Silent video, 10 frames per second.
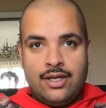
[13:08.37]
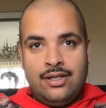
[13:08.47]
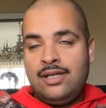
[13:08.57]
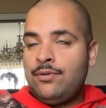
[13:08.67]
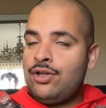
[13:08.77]

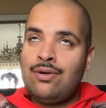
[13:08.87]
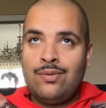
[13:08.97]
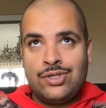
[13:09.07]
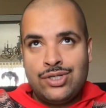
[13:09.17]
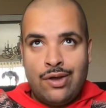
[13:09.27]
Libra, you don't know
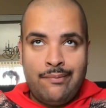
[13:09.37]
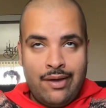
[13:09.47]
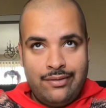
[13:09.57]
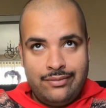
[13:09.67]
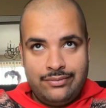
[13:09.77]
what you're talking
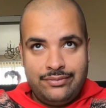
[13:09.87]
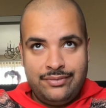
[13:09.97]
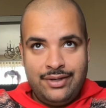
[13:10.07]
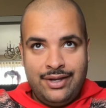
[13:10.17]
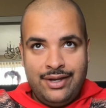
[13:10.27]

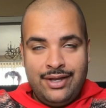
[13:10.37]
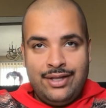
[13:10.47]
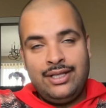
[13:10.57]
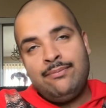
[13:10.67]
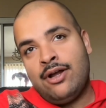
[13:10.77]

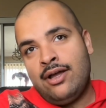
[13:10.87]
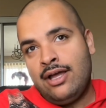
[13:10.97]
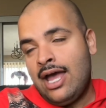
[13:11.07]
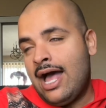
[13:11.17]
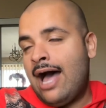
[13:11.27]
about. Libra,
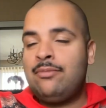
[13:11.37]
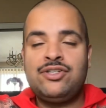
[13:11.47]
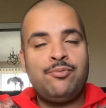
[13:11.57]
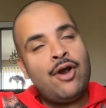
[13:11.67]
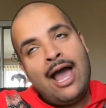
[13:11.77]
I'm
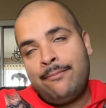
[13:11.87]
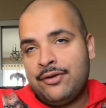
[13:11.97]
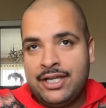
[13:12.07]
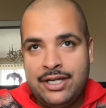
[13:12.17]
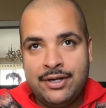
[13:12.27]
much more
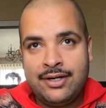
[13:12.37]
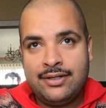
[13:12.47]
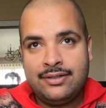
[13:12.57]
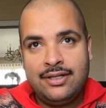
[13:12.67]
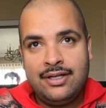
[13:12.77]
happier here.
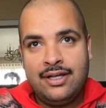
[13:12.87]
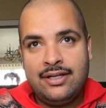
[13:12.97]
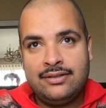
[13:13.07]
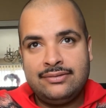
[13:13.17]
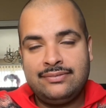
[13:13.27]

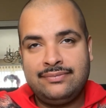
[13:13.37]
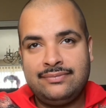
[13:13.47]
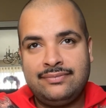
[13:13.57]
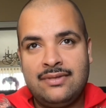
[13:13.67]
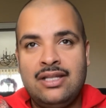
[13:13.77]

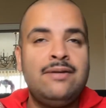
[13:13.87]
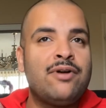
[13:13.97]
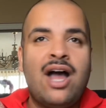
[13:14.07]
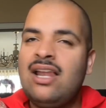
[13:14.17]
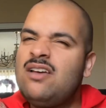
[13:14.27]

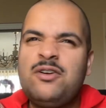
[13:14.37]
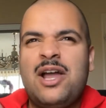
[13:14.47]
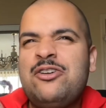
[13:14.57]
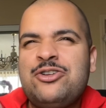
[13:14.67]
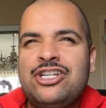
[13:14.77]
Libra, I love your
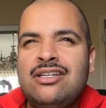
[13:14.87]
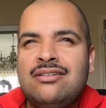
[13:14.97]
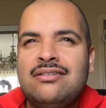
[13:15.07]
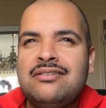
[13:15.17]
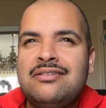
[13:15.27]
energy,
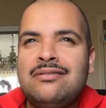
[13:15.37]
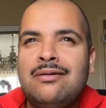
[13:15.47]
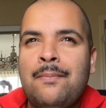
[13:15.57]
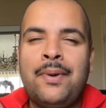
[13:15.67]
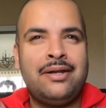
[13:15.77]

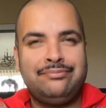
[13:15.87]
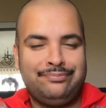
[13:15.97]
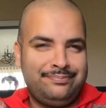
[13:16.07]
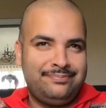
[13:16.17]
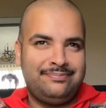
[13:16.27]
but
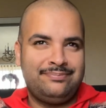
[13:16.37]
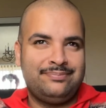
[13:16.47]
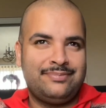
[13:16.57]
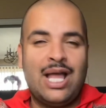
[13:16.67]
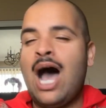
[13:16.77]

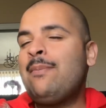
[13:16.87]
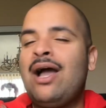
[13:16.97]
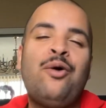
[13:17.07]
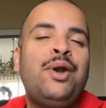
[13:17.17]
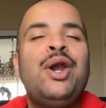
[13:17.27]
I'm
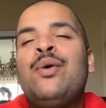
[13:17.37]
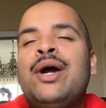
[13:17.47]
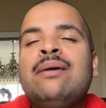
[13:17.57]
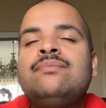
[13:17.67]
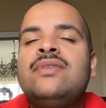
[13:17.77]
not going
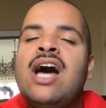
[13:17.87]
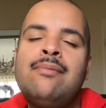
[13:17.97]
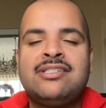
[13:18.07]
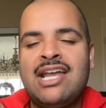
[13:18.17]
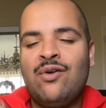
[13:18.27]
nowhere. I'm
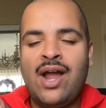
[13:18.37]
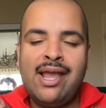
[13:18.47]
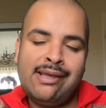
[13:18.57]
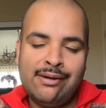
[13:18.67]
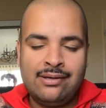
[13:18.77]
staying
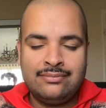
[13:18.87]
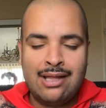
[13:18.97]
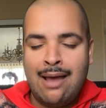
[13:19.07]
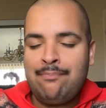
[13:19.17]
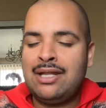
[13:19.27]
right here.
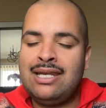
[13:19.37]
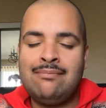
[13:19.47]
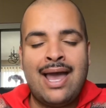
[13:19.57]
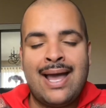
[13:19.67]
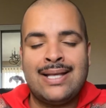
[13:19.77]
I'm planting
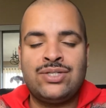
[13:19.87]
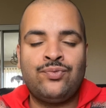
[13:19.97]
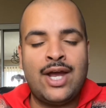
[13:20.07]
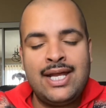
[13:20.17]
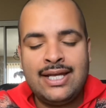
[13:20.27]
my ass
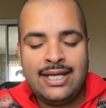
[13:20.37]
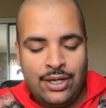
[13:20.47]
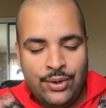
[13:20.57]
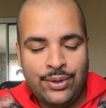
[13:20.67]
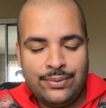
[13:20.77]
right here.